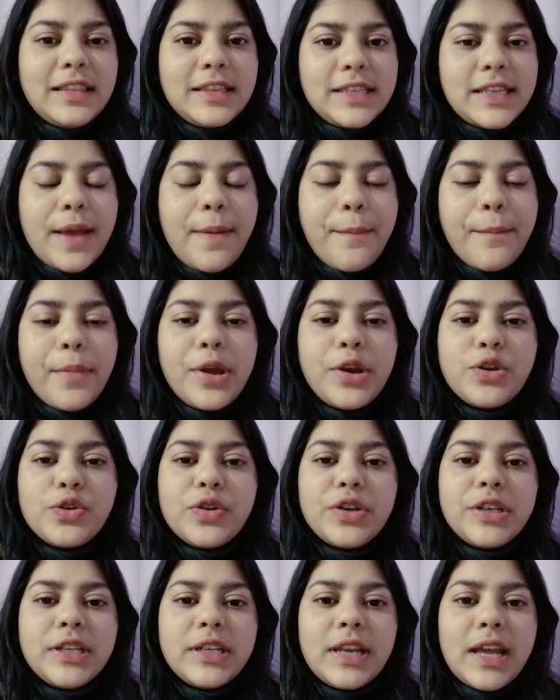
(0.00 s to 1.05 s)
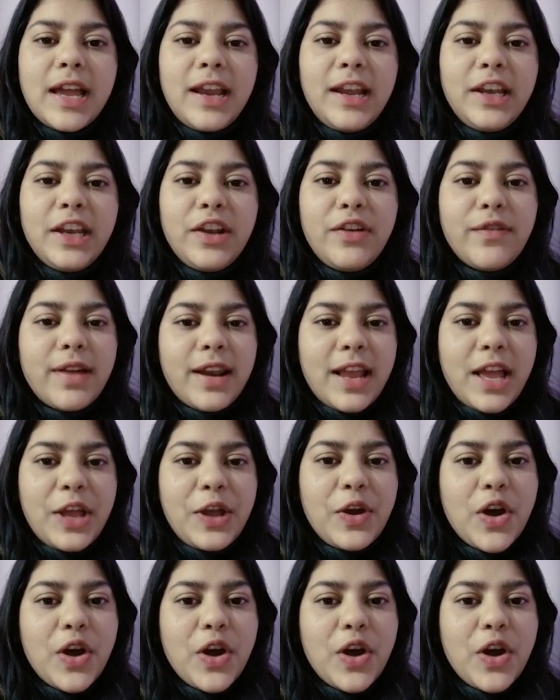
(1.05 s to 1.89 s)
December 2019, when I